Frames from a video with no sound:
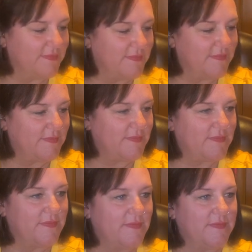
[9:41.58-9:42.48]

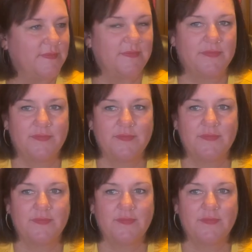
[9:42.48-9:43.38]

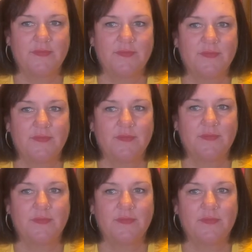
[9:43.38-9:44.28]

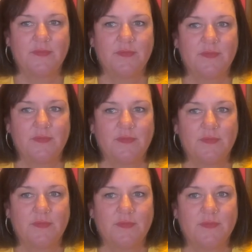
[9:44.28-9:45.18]

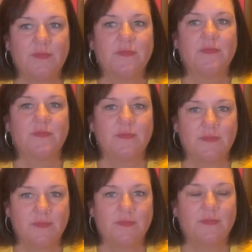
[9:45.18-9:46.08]

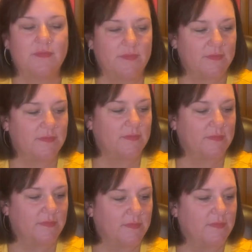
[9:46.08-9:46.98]

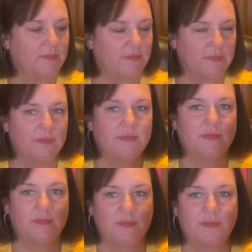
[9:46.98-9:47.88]

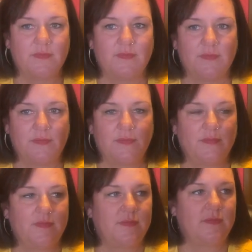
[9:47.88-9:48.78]

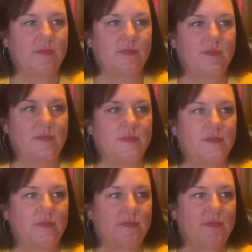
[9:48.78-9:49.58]
(not speaking)